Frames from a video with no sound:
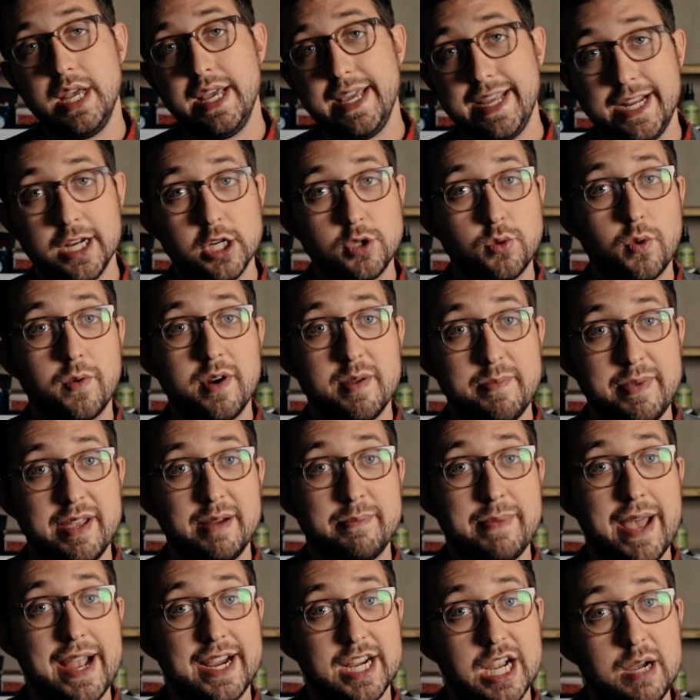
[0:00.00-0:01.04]
Here's where we pick
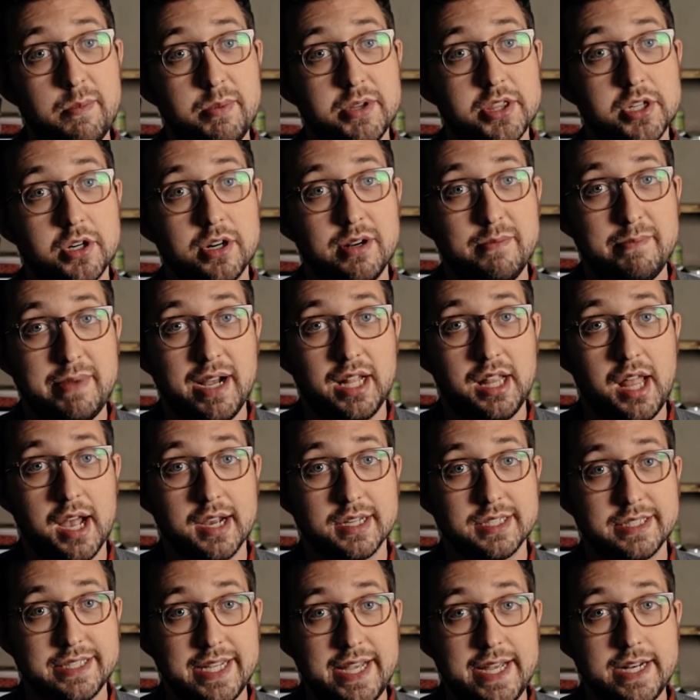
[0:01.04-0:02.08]
back up with her in
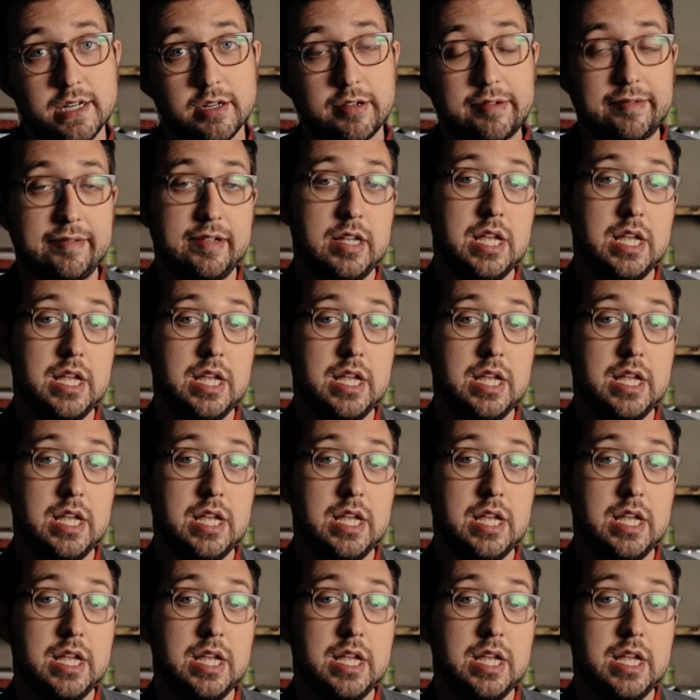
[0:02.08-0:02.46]
Belloc's tent.